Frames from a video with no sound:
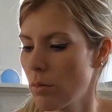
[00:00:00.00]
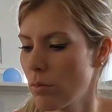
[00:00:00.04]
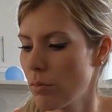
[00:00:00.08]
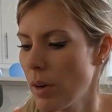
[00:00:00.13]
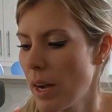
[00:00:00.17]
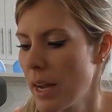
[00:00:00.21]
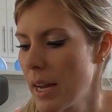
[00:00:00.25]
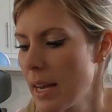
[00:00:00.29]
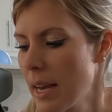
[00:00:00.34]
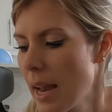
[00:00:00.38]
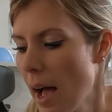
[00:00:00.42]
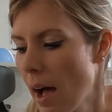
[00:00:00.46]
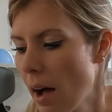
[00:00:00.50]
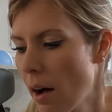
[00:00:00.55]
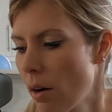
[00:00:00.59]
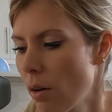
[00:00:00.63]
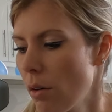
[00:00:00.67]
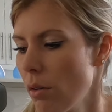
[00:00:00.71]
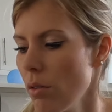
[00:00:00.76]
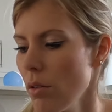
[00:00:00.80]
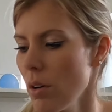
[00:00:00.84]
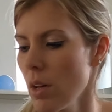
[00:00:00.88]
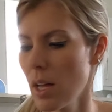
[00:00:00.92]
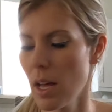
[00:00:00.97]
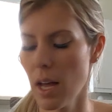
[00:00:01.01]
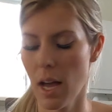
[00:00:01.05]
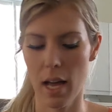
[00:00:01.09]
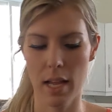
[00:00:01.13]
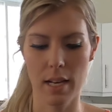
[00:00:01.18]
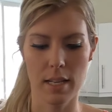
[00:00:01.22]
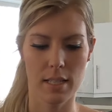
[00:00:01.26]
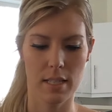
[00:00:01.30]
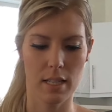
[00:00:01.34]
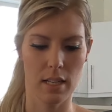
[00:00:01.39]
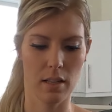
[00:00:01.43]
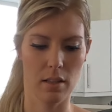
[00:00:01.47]
right now
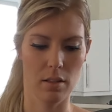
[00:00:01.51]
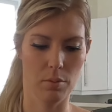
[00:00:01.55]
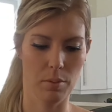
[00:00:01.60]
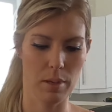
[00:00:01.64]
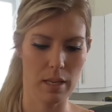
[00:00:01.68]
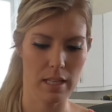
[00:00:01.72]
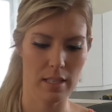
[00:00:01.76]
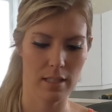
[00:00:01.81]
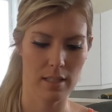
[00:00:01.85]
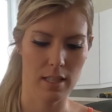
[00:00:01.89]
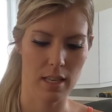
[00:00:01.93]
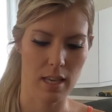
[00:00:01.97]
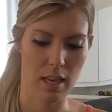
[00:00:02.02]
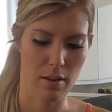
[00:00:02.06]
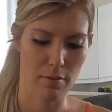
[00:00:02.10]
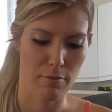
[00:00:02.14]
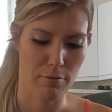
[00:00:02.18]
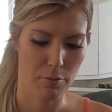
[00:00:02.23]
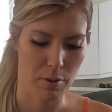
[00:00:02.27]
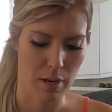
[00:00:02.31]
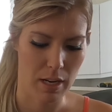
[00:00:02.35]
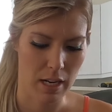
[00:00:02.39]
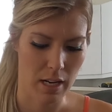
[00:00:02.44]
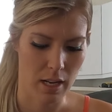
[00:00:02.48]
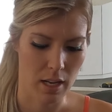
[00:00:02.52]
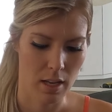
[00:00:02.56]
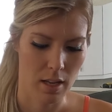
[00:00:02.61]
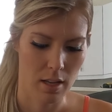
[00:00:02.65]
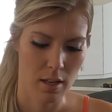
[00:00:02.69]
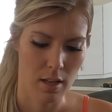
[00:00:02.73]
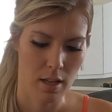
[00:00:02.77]
until we see if we